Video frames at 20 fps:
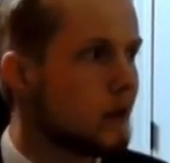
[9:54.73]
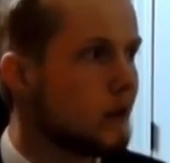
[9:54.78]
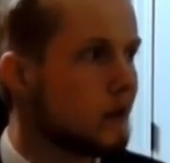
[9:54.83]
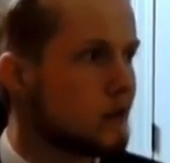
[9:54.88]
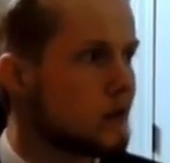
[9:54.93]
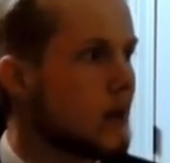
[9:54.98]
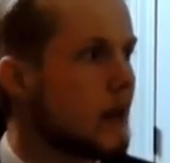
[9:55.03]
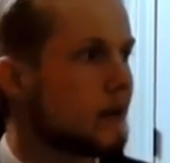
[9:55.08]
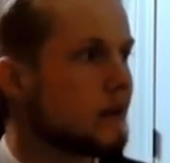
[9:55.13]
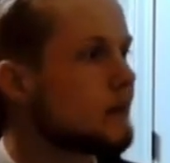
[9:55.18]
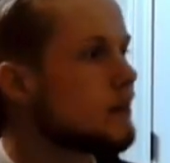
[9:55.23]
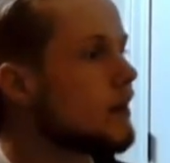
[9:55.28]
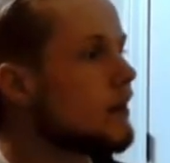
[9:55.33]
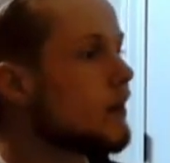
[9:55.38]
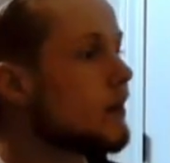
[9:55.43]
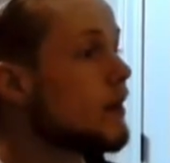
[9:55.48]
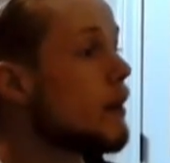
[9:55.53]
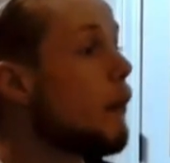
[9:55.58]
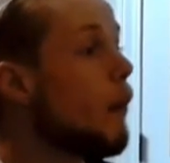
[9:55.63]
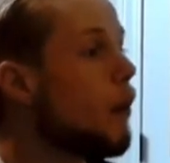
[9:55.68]
That's not to say
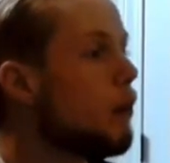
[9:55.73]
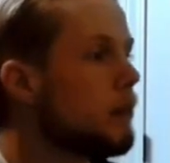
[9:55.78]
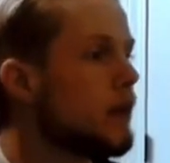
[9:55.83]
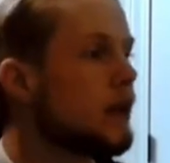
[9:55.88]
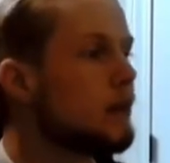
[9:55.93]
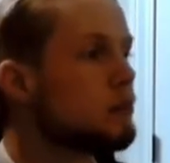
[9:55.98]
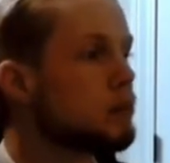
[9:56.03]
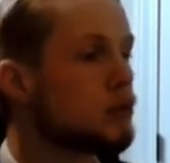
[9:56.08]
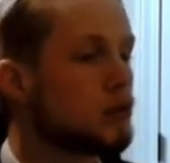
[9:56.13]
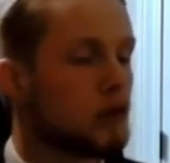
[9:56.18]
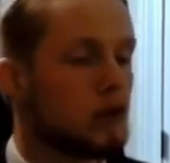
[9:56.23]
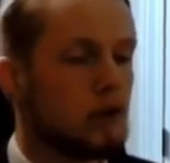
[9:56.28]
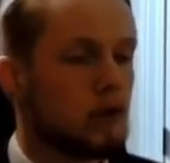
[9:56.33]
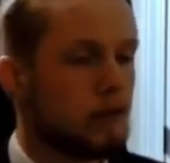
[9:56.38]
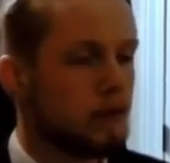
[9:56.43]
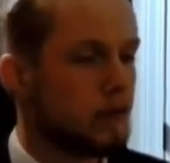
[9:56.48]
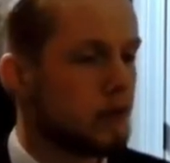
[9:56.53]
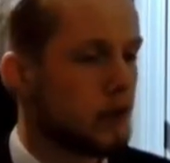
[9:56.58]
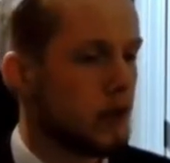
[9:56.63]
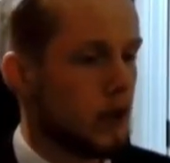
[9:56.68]
that they won't be
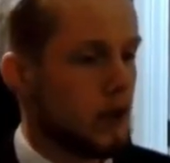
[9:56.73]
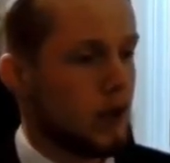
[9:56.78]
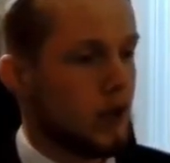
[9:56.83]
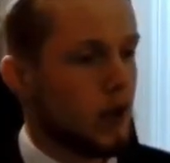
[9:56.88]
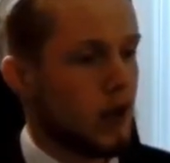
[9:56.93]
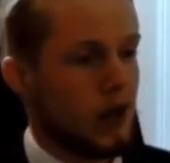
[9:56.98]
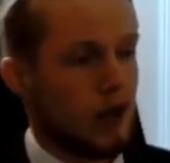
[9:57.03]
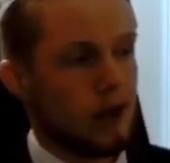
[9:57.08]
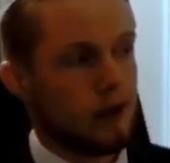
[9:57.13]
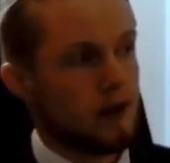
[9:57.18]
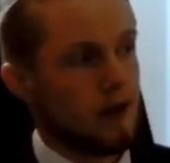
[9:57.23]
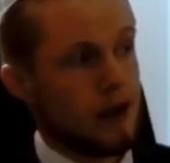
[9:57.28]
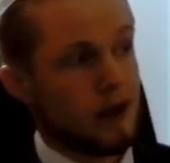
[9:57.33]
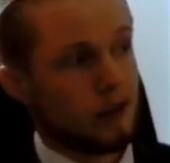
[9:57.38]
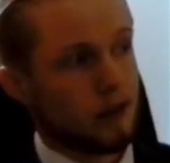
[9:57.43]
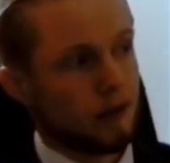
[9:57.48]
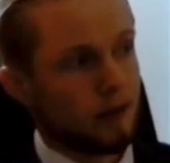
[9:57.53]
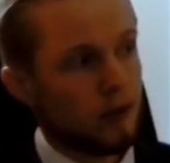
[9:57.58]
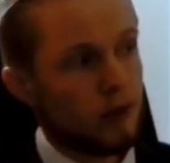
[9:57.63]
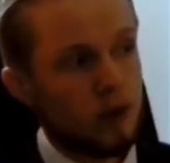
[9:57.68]
improved in
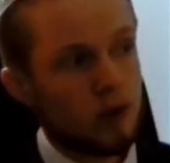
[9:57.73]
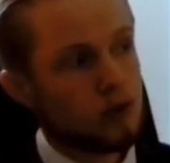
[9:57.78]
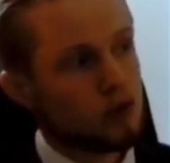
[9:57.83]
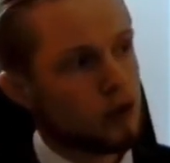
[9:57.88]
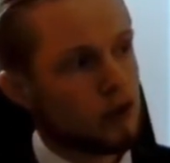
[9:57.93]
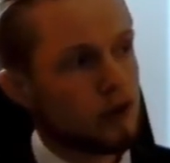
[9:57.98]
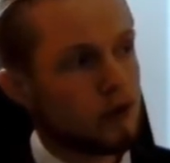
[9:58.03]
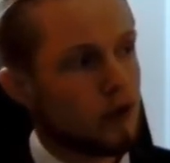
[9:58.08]
the future.